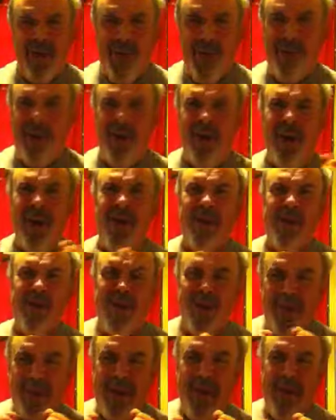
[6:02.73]

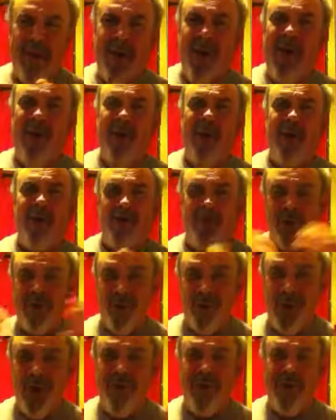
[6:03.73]
email or
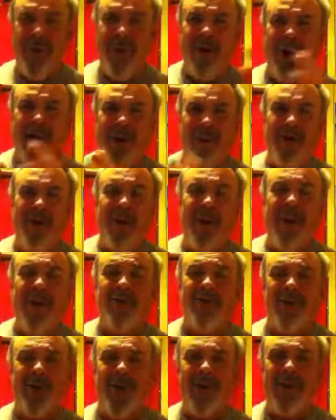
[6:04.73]
Twitter in the comment, and I'll
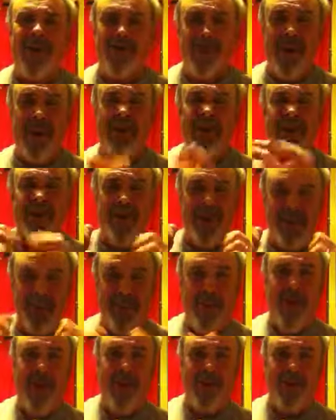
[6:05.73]
try my best to get
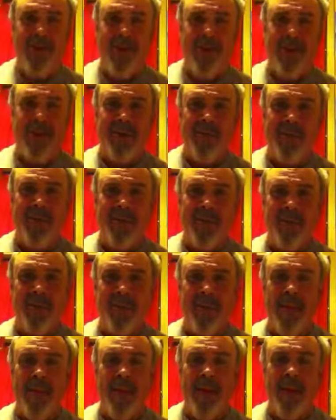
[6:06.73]
back with you.
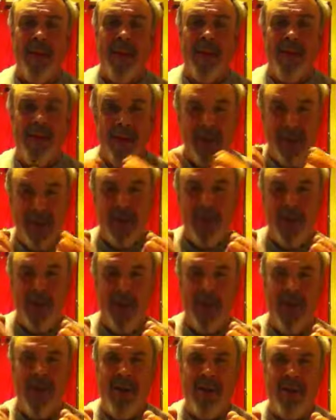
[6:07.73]
And just
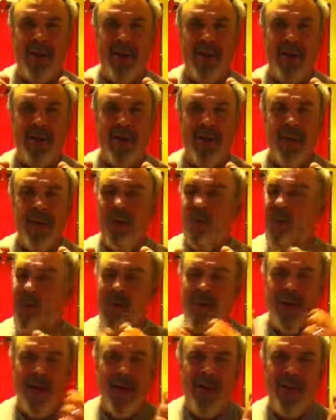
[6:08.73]
please,
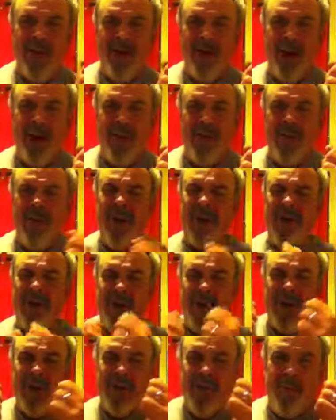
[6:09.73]
whether you leave a comment or not,
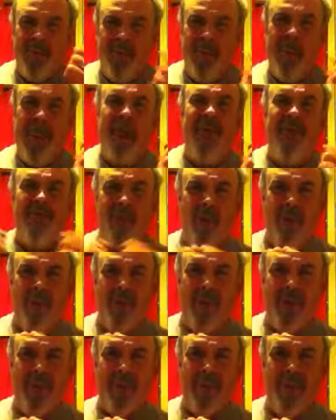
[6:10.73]
pray for
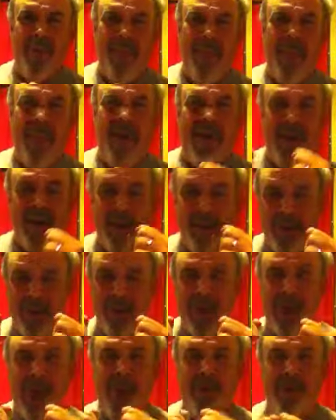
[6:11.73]
me, and I will
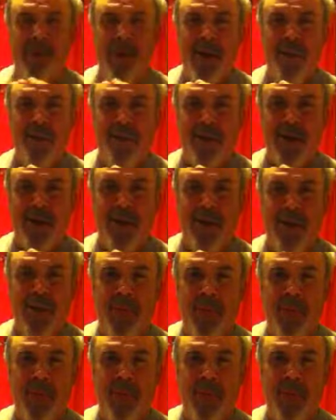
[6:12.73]
try to pray for you.